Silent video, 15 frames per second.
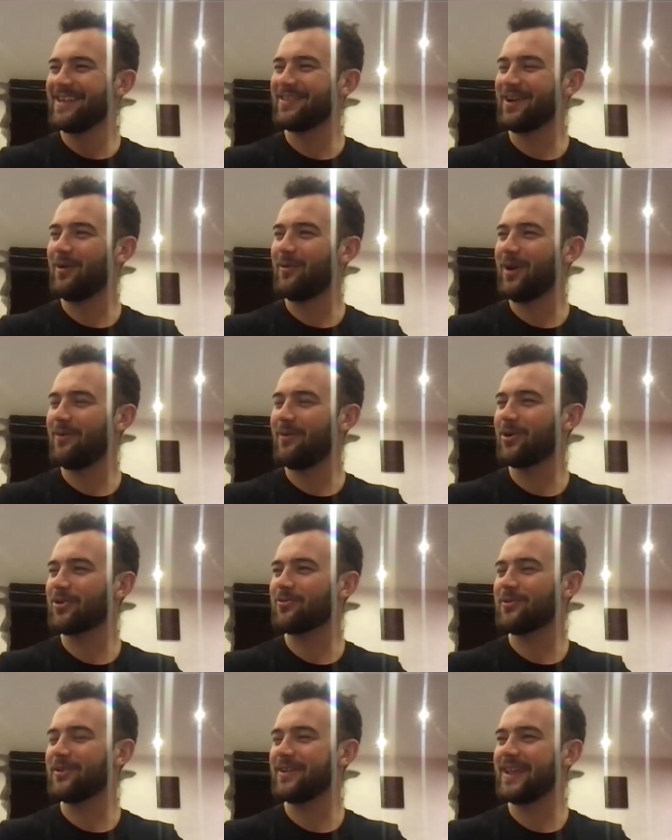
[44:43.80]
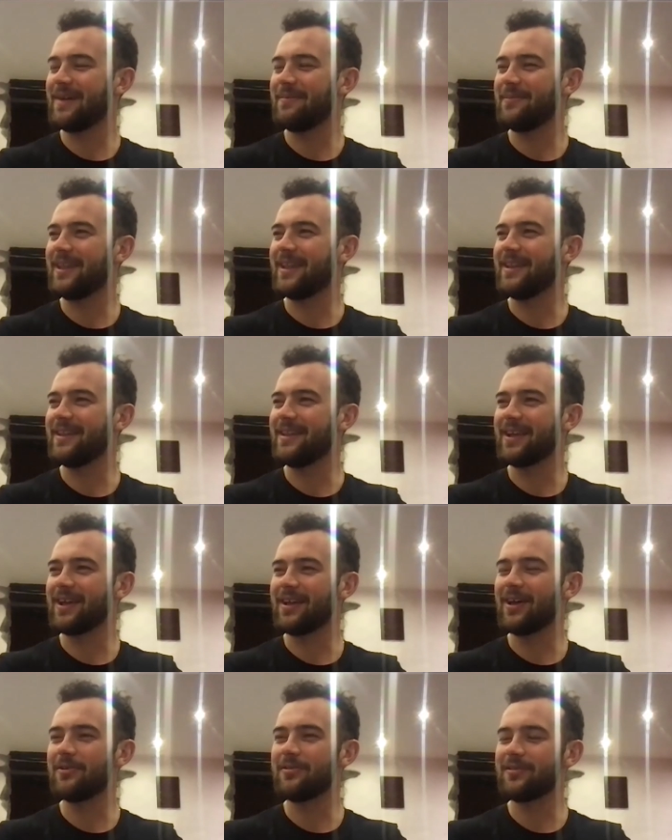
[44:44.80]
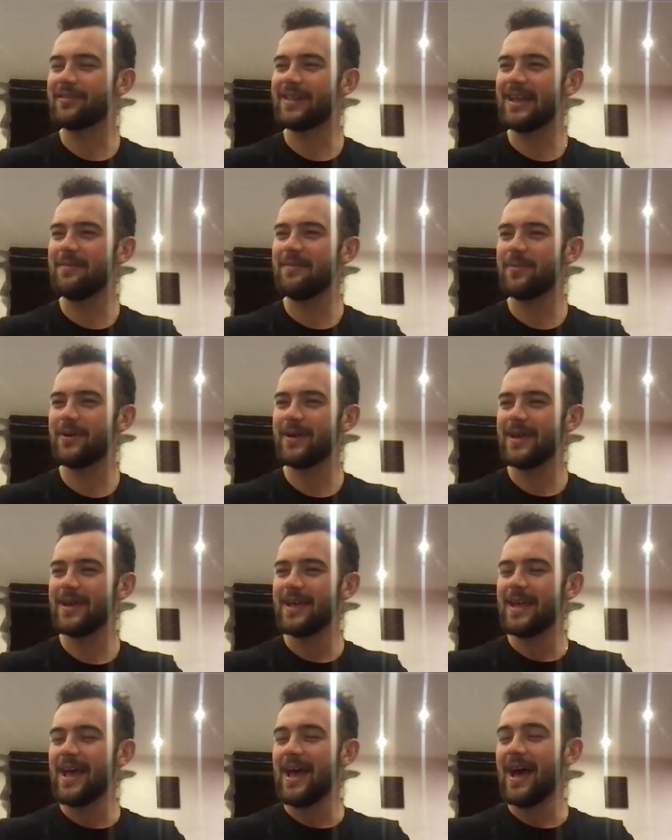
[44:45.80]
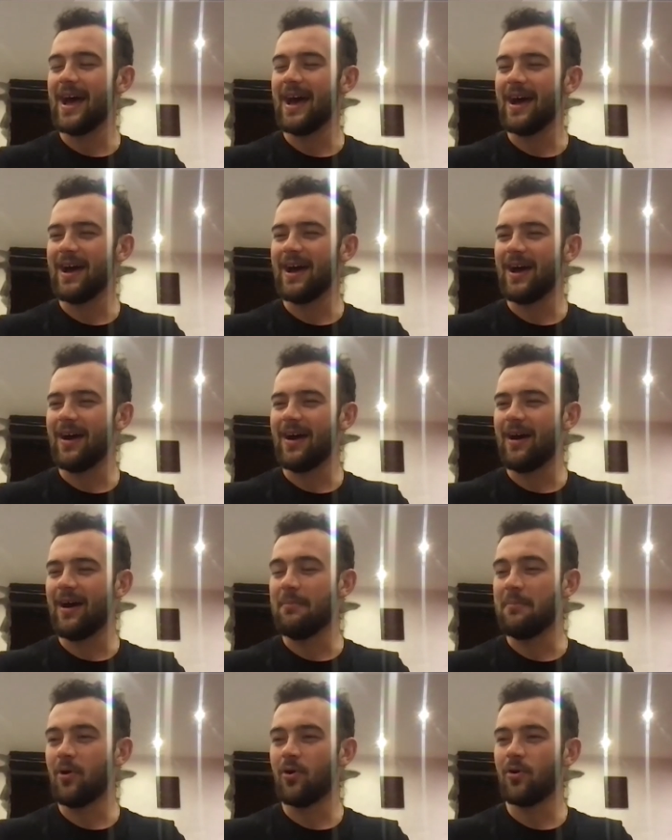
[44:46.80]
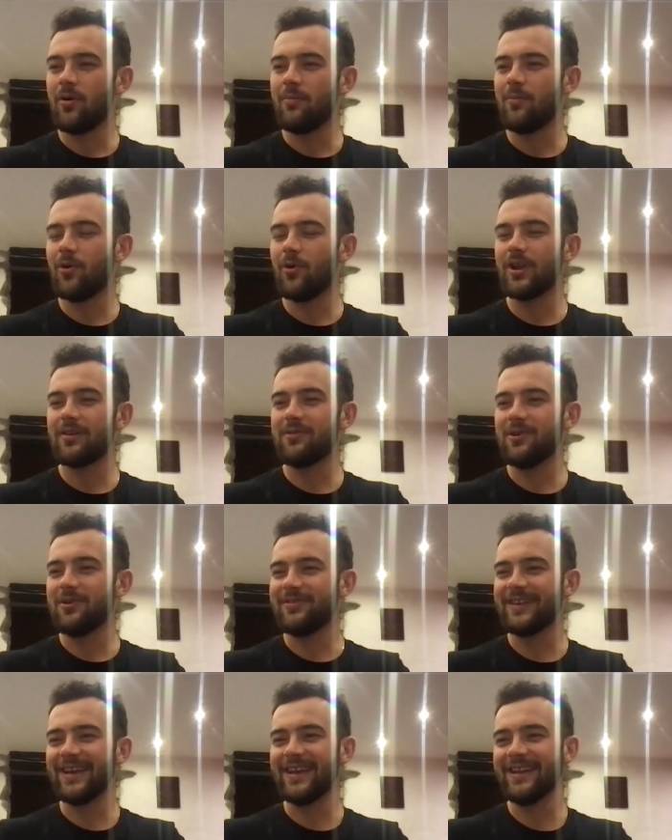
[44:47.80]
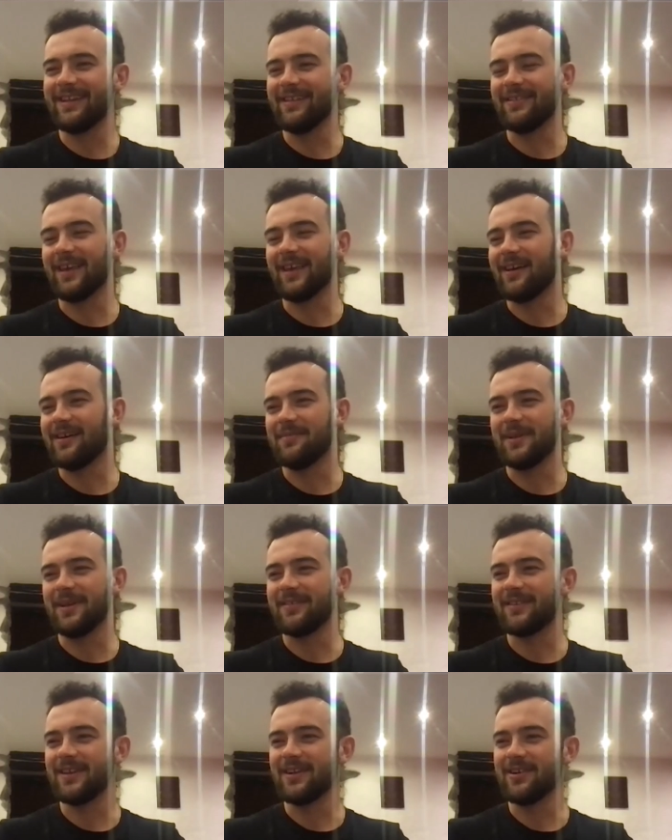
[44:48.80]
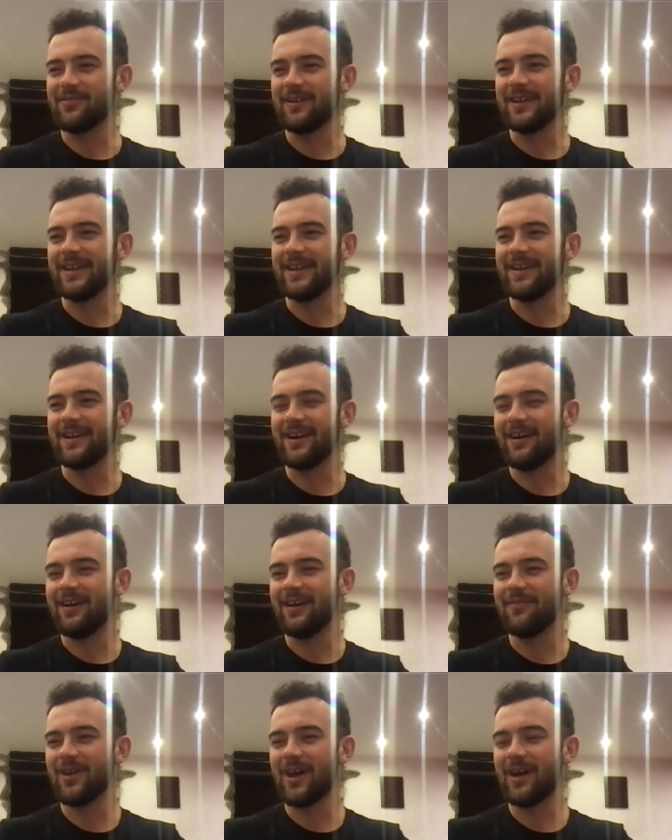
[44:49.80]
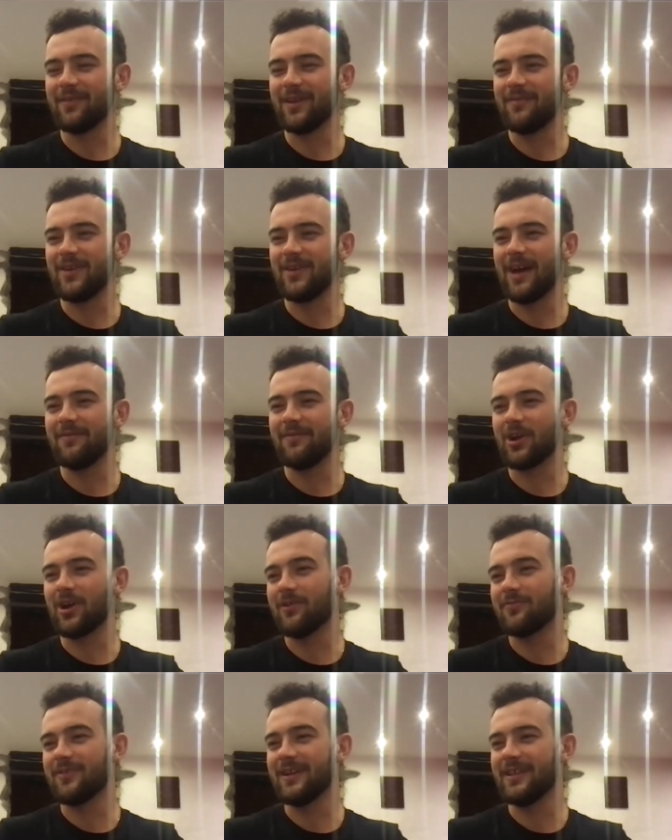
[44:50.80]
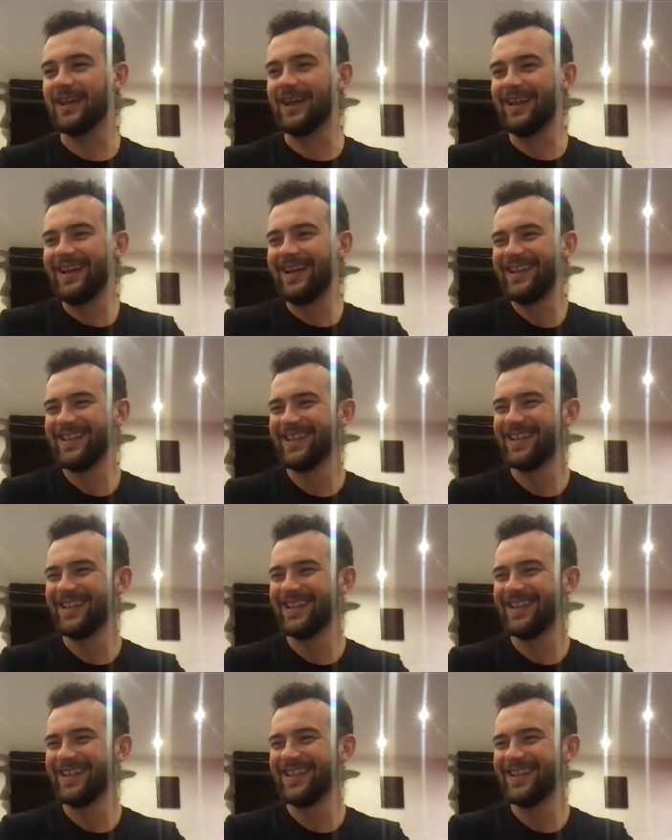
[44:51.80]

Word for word: So I'll watch one of them and then go to sleep. And morning routine is, I said it already. If you have a girlfriend, then